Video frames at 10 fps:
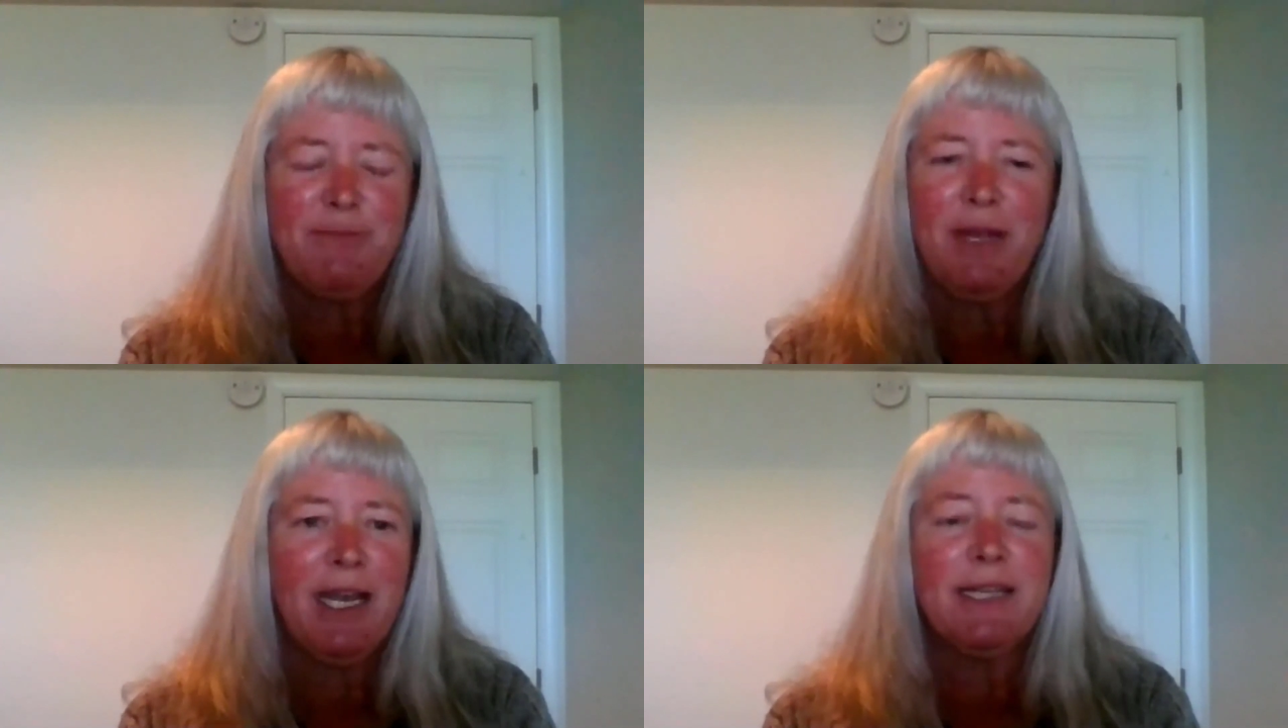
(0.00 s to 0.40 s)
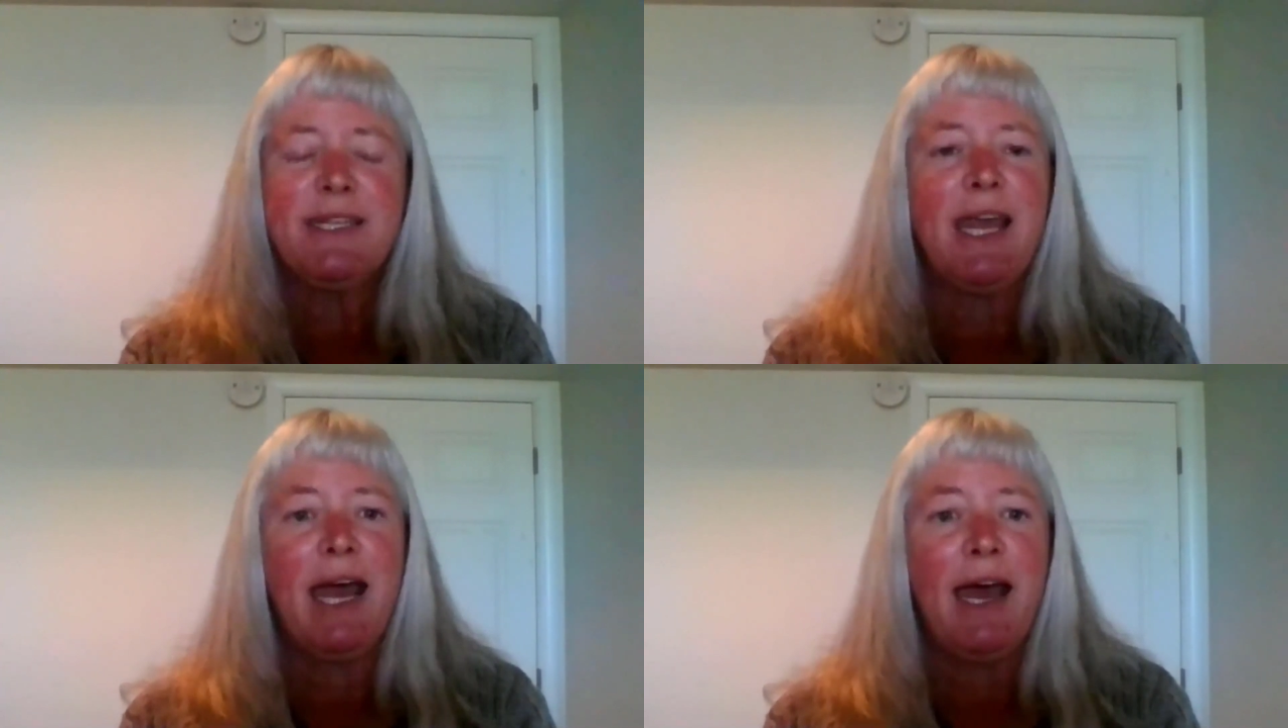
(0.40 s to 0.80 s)
Because
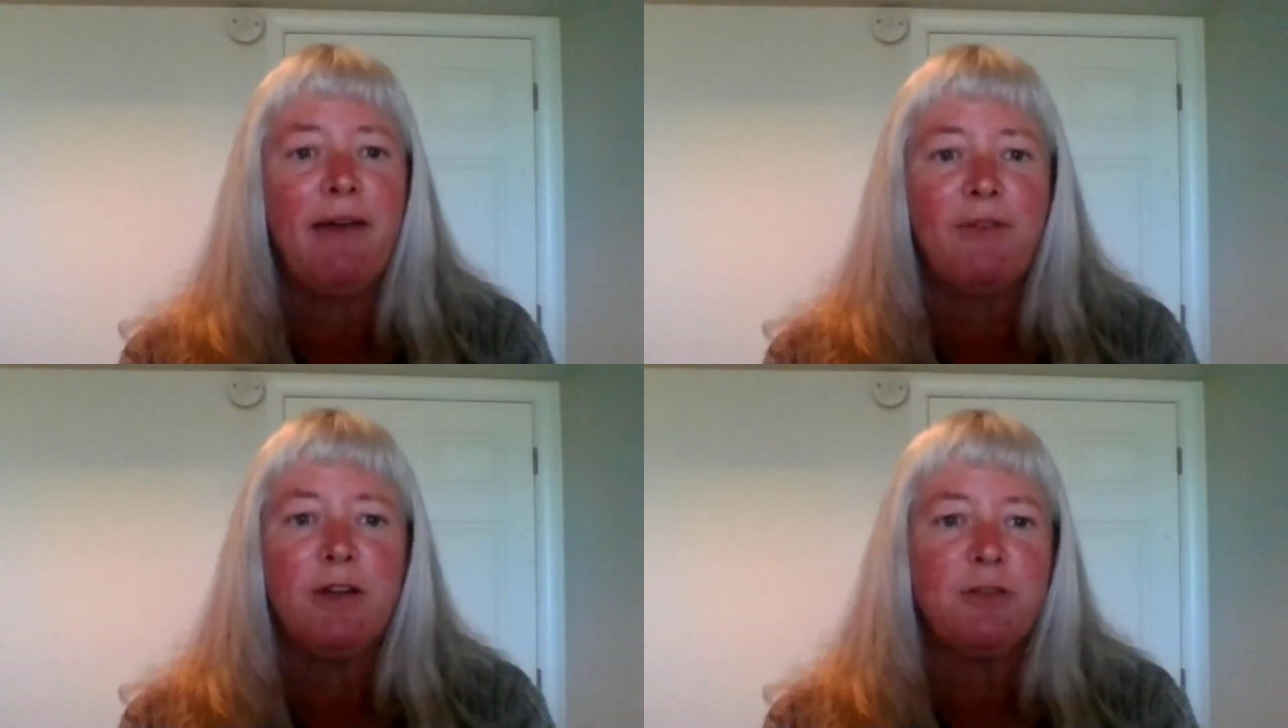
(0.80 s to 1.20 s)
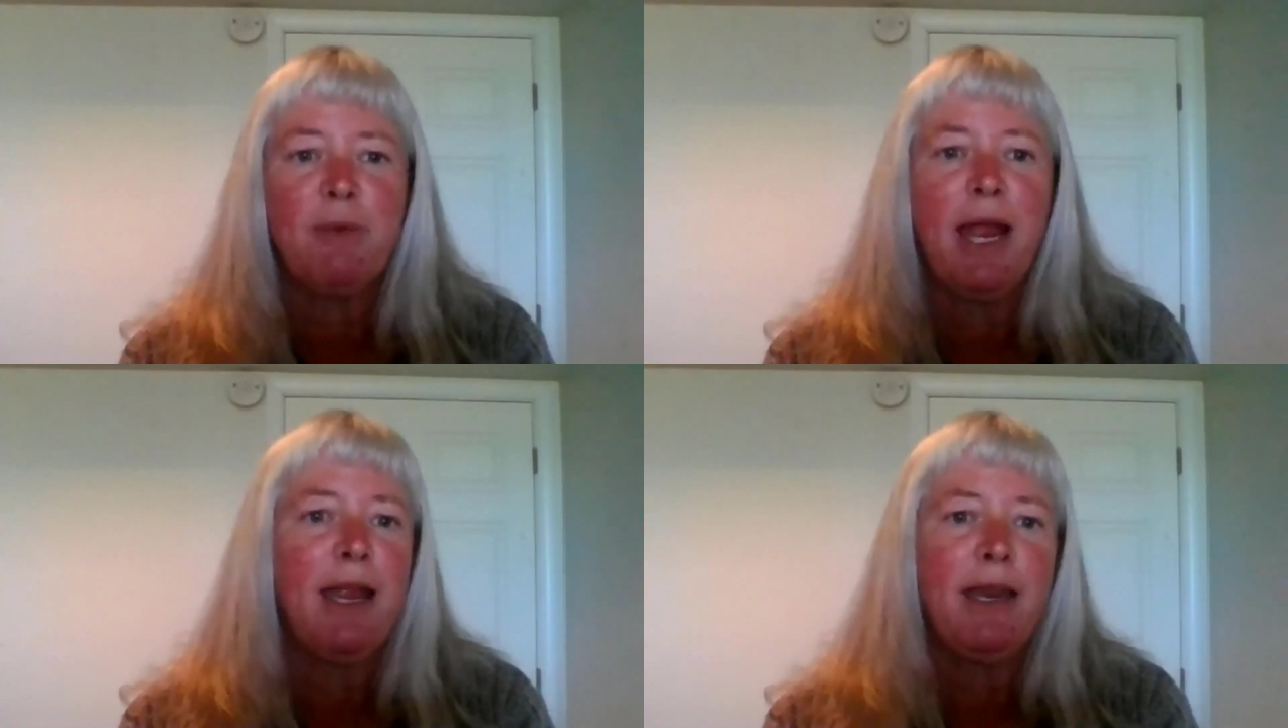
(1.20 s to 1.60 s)
the average
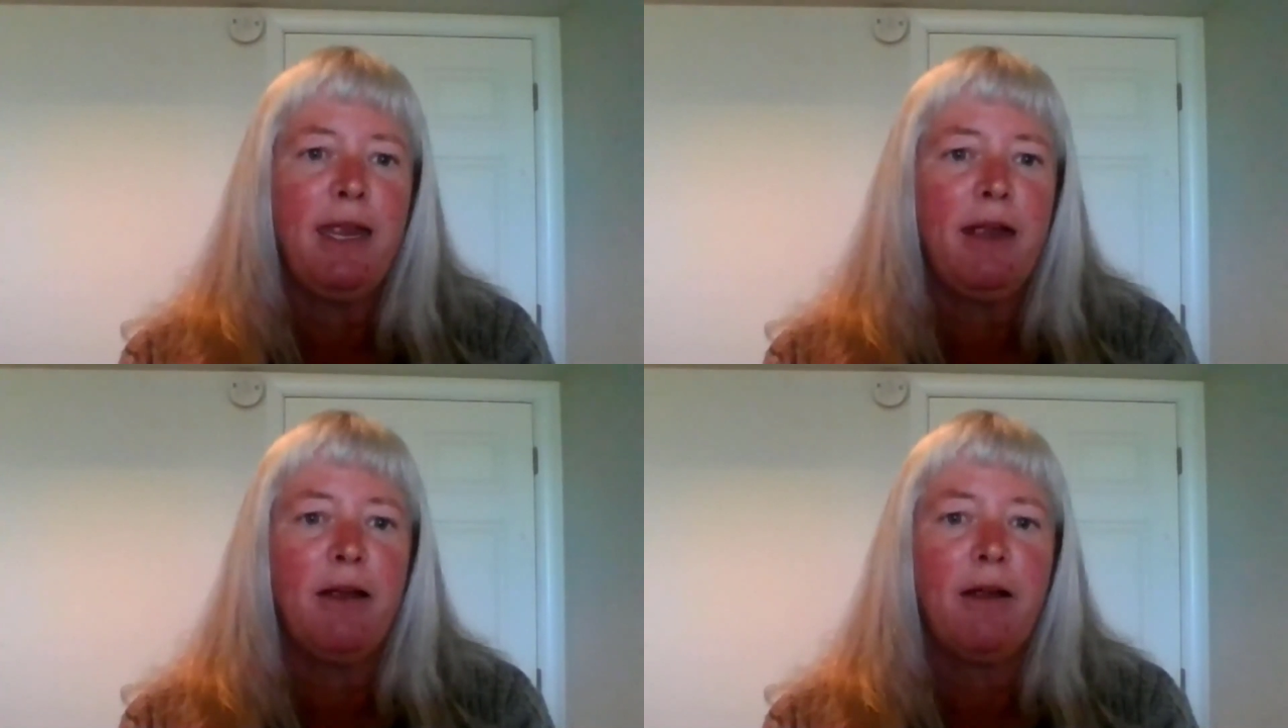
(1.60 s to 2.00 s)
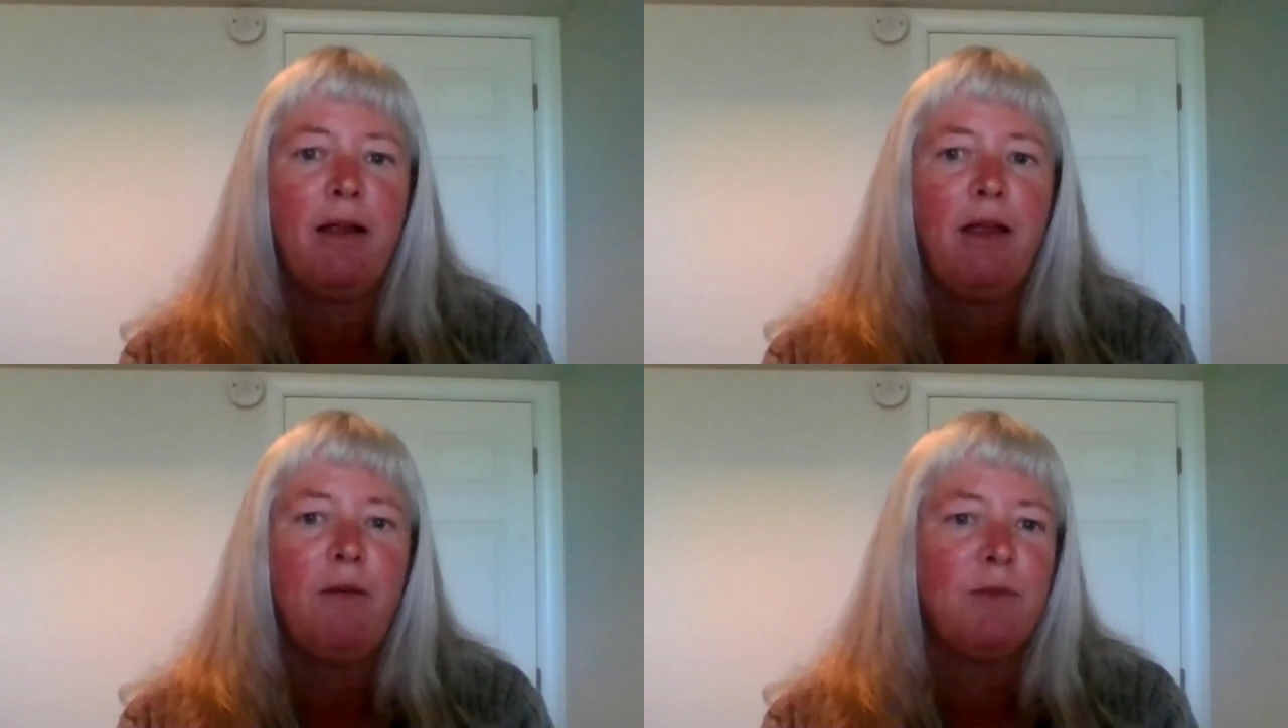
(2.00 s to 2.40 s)

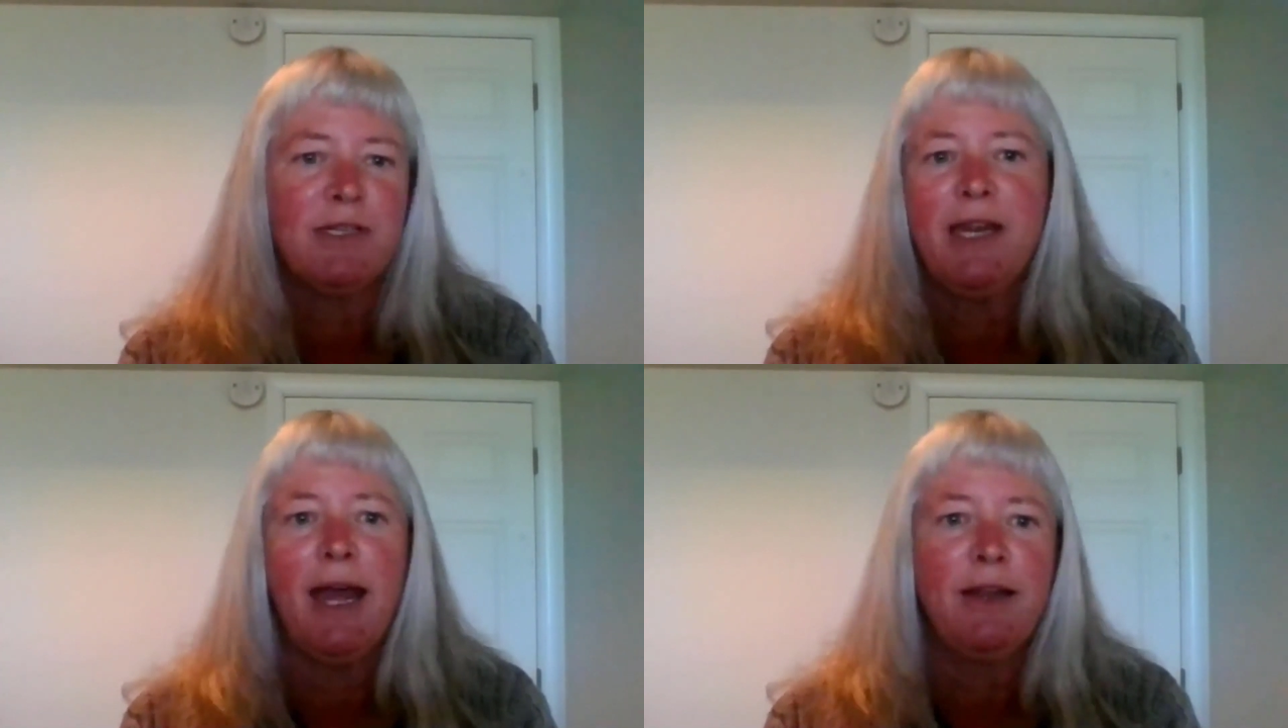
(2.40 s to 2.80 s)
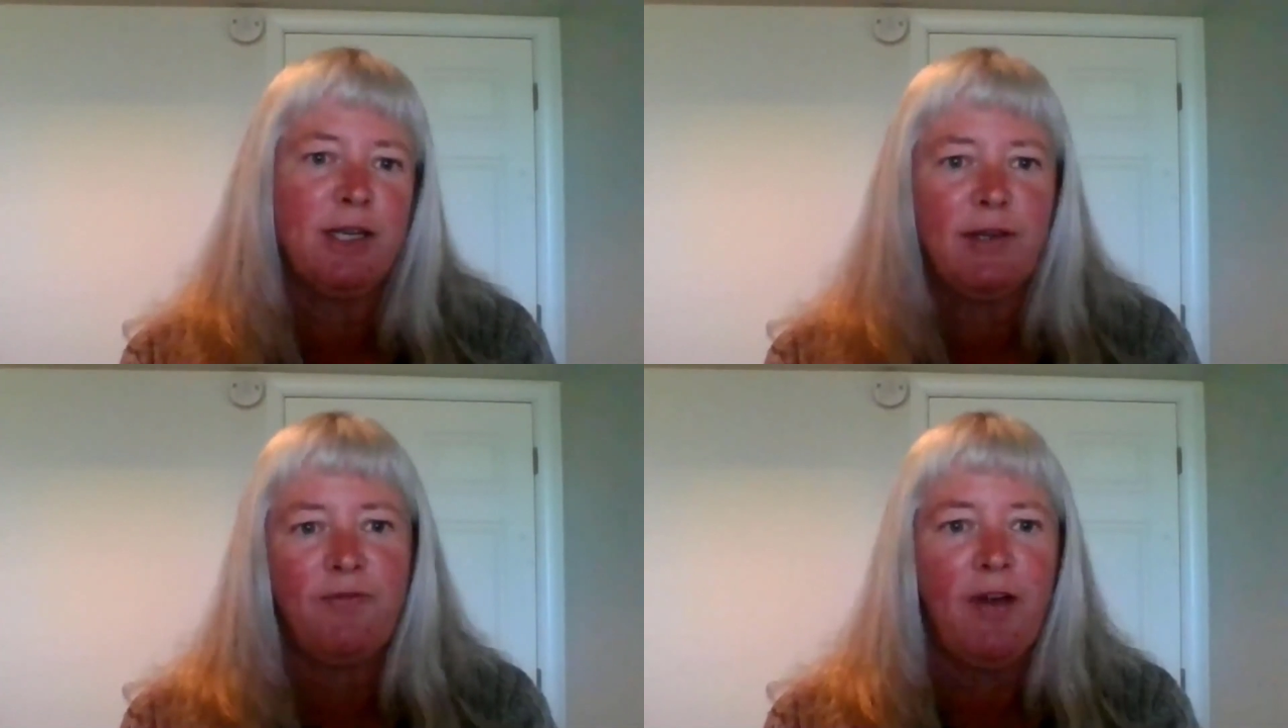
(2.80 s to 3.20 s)
pioneer was not
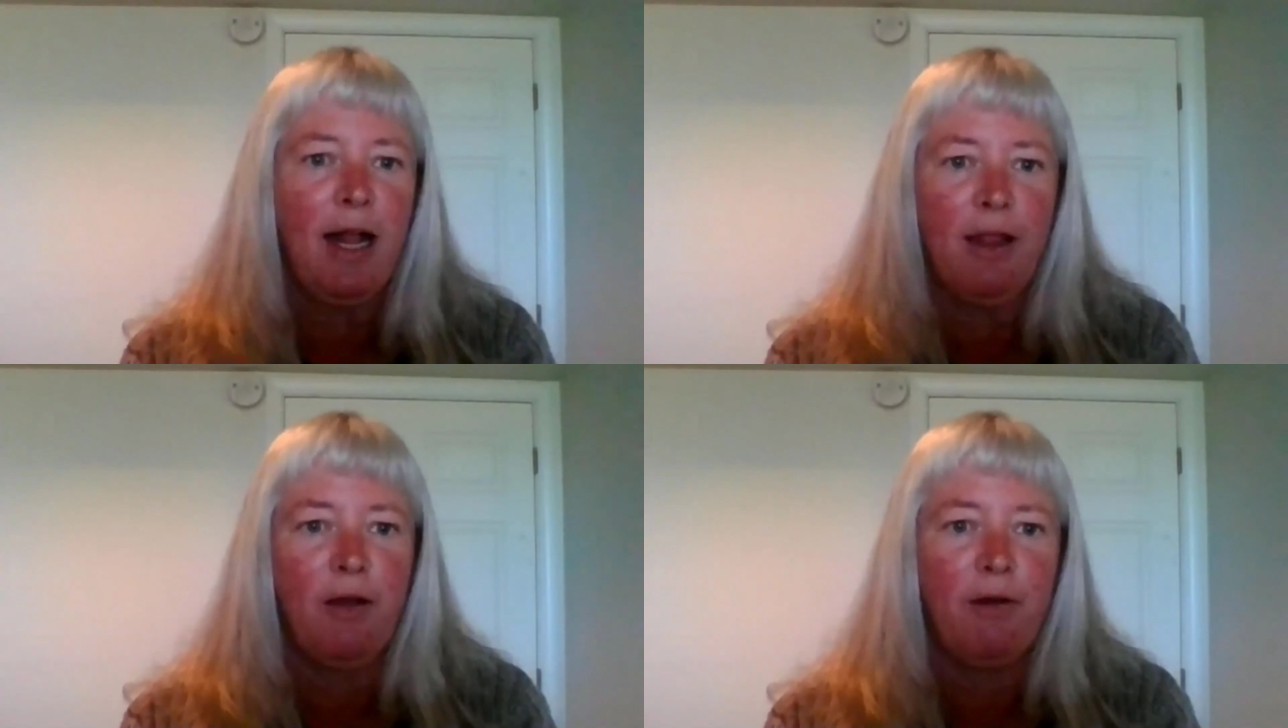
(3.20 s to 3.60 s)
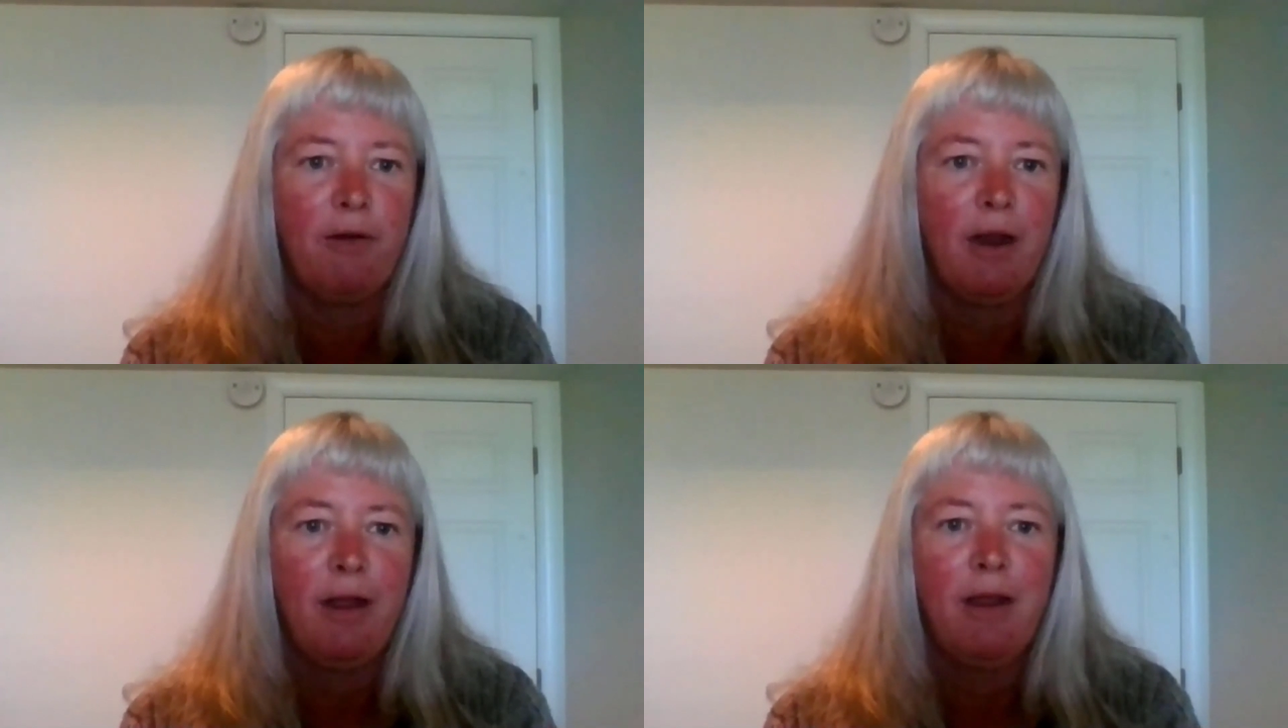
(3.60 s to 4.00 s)
just followed